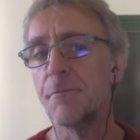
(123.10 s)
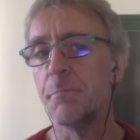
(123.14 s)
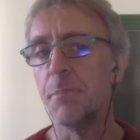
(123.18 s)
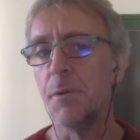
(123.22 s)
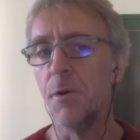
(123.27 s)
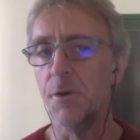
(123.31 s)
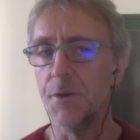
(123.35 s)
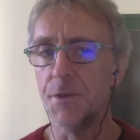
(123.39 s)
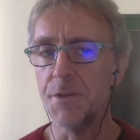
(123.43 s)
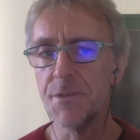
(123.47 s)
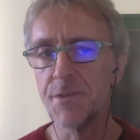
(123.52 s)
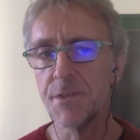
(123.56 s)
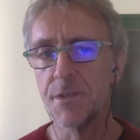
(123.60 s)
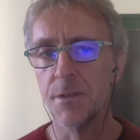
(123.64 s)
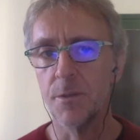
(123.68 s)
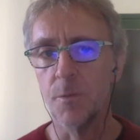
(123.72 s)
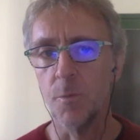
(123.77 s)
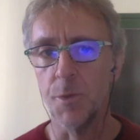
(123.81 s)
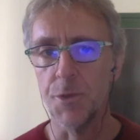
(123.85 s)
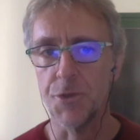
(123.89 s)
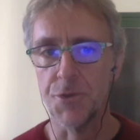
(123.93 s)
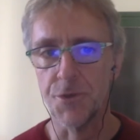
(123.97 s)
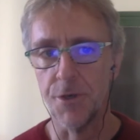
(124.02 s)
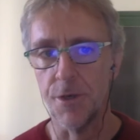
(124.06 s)
points,
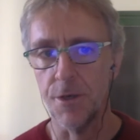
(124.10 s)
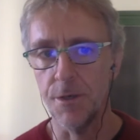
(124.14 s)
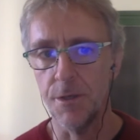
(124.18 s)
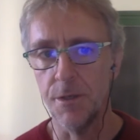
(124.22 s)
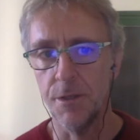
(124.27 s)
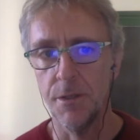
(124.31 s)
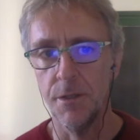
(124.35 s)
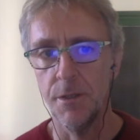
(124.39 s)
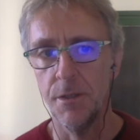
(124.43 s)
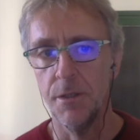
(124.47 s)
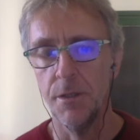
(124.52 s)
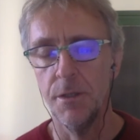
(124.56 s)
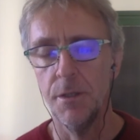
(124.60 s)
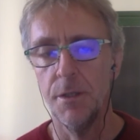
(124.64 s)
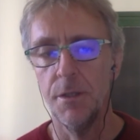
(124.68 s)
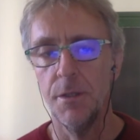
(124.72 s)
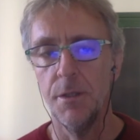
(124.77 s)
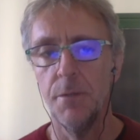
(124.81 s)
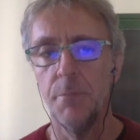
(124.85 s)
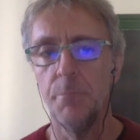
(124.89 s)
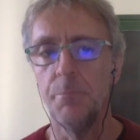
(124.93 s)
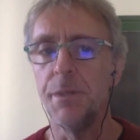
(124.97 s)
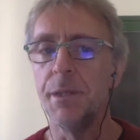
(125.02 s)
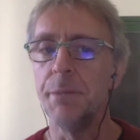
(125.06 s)
which are
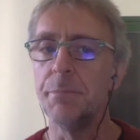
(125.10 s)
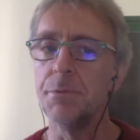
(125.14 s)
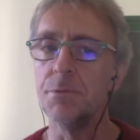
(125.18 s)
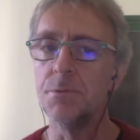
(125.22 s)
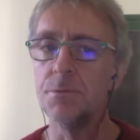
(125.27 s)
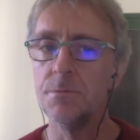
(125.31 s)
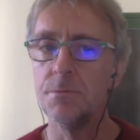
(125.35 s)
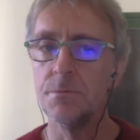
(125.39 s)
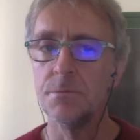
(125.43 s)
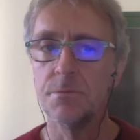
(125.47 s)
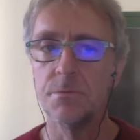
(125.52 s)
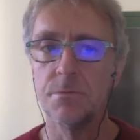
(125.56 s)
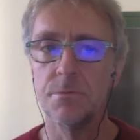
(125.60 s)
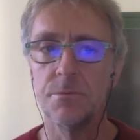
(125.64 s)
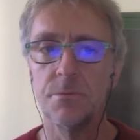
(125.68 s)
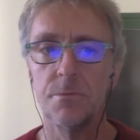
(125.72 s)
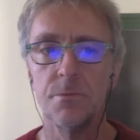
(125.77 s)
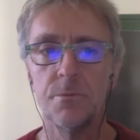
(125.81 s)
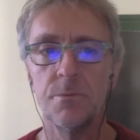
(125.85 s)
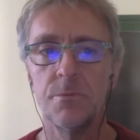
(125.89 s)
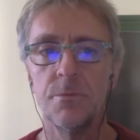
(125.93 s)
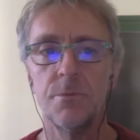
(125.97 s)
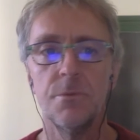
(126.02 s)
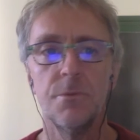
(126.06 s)
people,
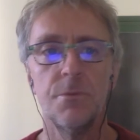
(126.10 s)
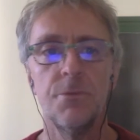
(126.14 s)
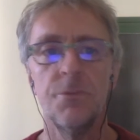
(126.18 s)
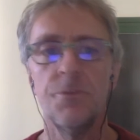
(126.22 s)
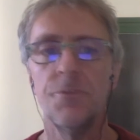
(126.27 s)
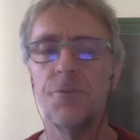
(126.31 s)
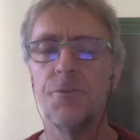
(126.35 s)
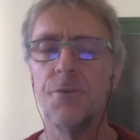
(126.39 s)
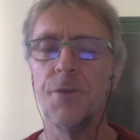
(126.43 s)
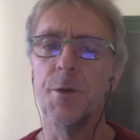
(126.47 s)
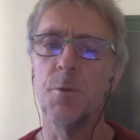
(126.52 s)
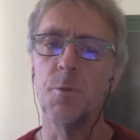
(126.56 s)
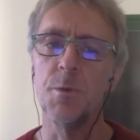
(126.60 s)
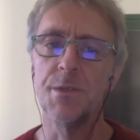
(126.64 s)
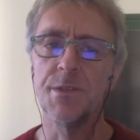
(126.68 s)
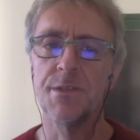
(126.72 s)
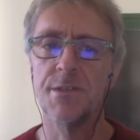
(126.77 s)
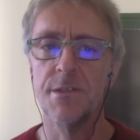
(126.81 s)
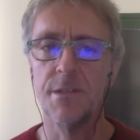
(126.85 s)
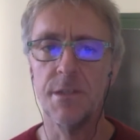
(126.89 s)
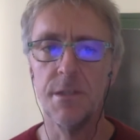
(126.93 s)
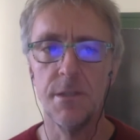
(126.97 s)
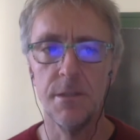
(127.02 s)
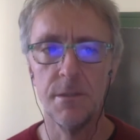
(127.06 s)

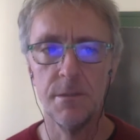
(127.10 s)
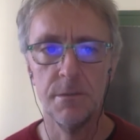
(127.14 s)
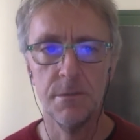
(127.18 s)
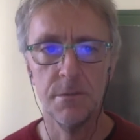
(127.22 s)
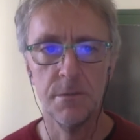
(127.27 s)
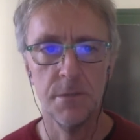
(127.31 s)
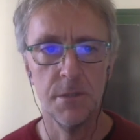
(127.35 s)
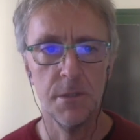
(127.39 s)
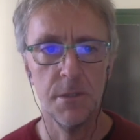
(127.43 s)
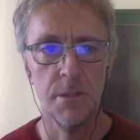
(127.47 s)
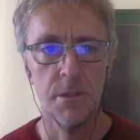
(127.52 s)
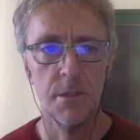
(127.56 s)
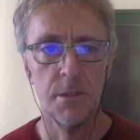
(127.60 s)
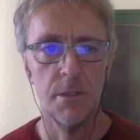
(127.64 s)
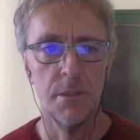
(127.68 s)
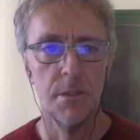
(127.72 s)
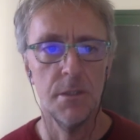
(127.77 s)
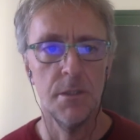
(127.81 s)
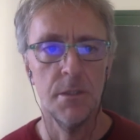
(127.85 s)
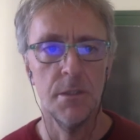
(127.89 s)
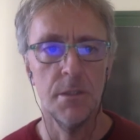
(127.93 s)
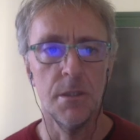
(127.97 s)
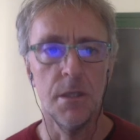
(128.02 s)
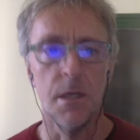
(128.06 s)
frequency,
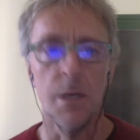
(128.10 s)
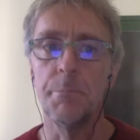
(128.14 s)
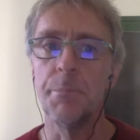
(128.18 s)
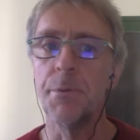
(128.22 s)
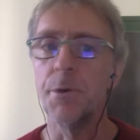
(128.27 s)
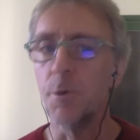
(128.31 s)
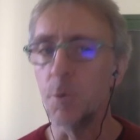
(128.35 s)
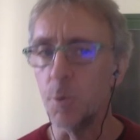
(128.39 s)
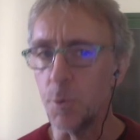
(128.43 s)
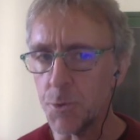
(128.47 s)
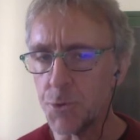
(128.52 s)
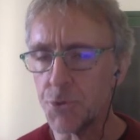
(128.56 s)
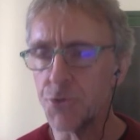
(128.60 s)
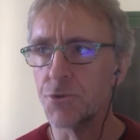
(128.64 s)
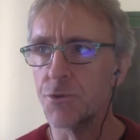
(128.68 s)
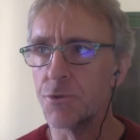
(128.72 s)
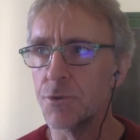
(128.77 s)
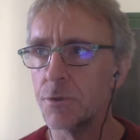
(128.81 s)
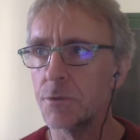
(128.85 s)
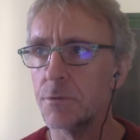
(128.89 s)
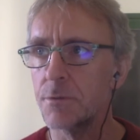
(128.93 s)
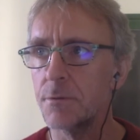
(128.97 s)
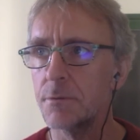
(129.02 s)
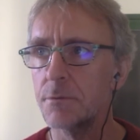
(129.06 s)
approach,
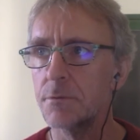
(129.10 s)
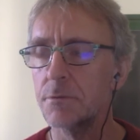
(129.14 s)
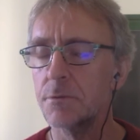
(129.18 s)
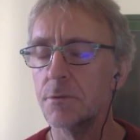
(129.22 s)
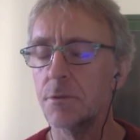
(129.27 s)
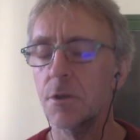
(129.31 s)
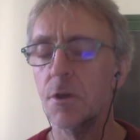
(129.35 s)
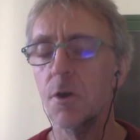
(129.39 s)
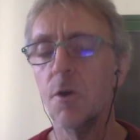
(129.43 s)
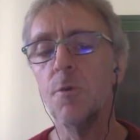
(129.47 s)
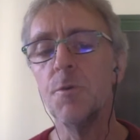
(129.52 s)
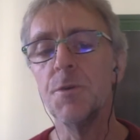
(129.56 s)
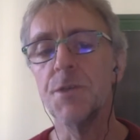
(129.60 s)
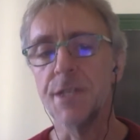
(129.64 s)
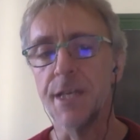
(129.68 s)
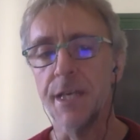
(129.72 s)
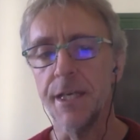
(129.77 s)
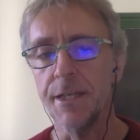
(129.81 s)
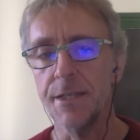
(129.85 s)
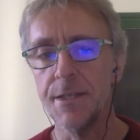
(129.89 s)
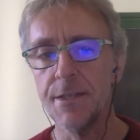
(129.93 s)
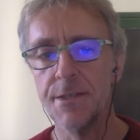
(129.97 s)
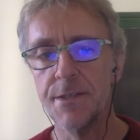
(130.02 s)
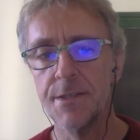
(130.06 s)

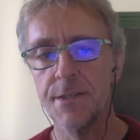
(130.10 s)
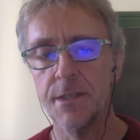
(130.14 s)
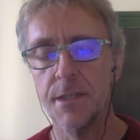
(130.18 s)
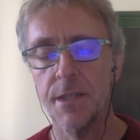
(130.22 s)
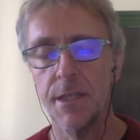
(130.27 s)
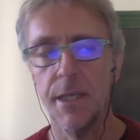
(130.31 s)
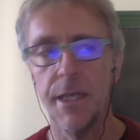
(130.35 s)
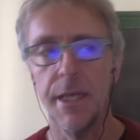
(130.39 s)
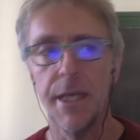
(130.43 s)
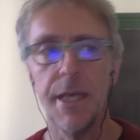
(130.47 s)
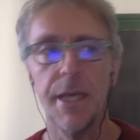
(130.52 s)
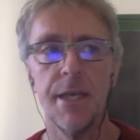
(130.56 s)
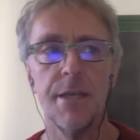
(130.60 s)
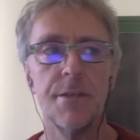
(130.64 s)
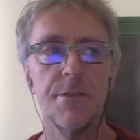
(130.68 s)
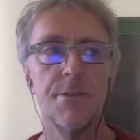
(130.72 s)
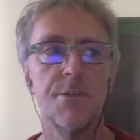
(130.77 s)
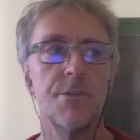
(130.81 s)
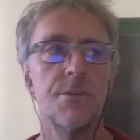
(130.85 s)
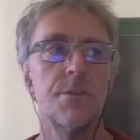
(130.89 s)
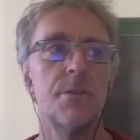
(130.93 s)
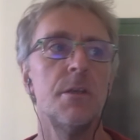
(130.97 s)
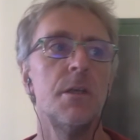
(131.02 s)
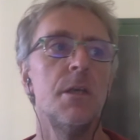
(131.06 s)
content,
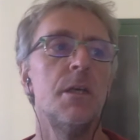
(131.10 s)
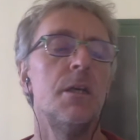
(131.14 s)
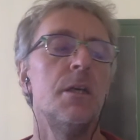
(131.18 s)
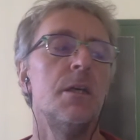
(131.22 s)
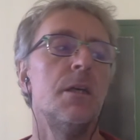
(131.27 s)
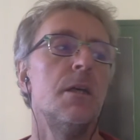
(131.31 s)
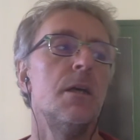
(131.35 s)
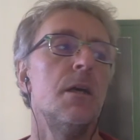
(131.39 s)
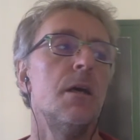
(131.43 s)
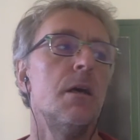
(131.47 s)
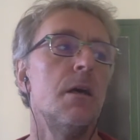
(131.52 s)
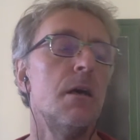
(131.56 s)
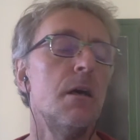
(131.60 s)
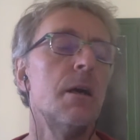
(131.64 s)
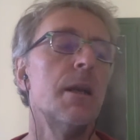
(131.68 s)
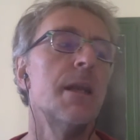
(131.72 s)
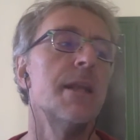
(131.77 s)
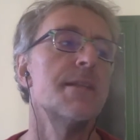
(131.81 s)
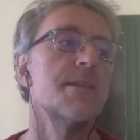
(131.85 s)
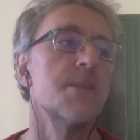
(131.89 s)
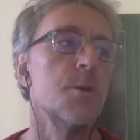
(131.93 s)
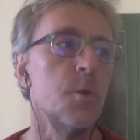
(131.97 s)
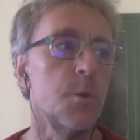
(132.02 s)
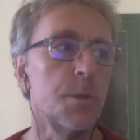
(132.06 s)
and
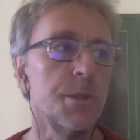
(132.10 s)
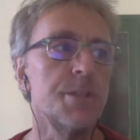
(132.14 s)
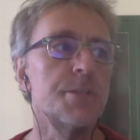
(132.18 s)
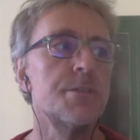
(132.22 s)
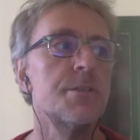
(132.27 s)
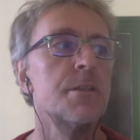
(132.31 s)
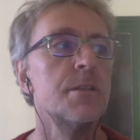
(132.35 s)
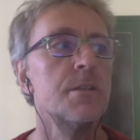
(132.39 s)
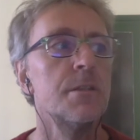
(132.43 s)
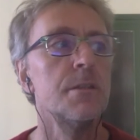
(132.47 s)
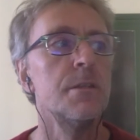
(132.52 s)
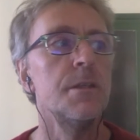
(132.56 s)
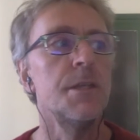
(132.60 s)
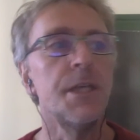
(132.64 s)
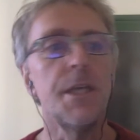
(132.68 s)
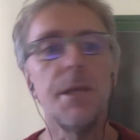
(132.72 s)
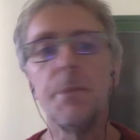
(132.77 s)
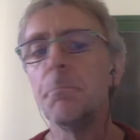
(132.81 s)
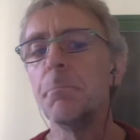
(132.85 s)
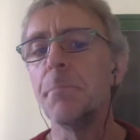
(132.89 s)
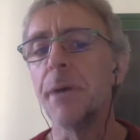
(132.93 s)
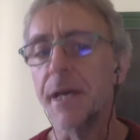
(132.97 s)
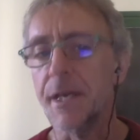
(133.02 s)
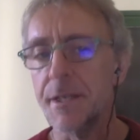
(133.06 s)
let's call it
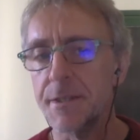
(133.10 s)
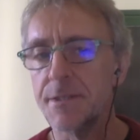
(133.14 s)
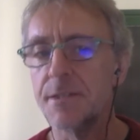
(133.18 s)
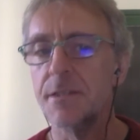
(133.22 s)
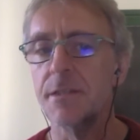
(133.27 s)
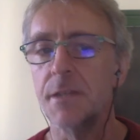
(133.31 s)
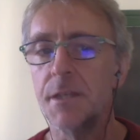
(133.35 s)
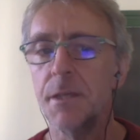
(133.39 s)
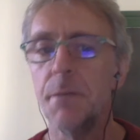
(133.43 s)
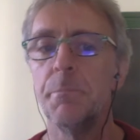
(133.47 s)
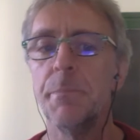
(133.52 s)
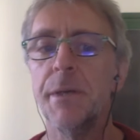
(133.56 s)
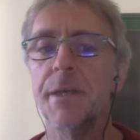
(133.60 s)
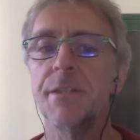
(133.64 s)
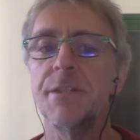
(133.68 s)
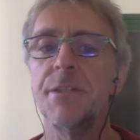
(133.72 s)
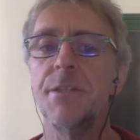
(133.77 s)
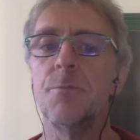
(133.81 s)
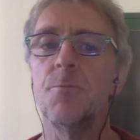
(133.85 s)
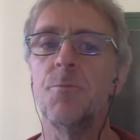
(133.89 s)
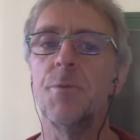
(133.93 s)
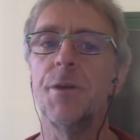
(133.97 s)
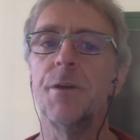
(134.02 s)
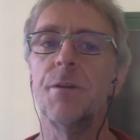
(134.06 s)
impact
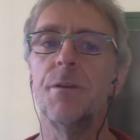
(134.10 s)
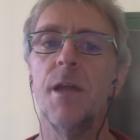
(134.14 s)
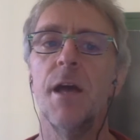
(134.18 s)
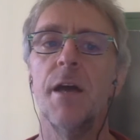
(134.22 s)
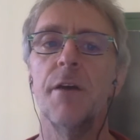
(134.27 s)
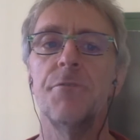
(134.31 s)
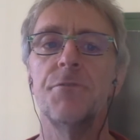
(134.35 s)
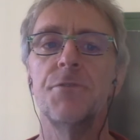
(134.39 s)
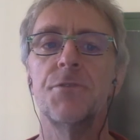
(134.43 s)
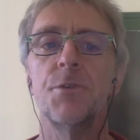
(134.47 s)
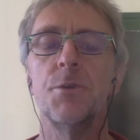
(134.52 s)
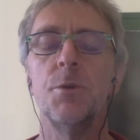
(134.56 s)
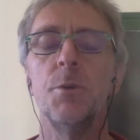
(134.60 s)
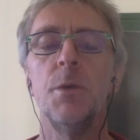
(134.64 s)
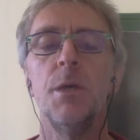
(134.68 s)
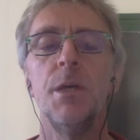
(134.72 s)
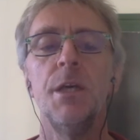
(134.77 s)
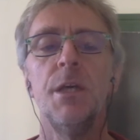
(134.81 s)
in real life. So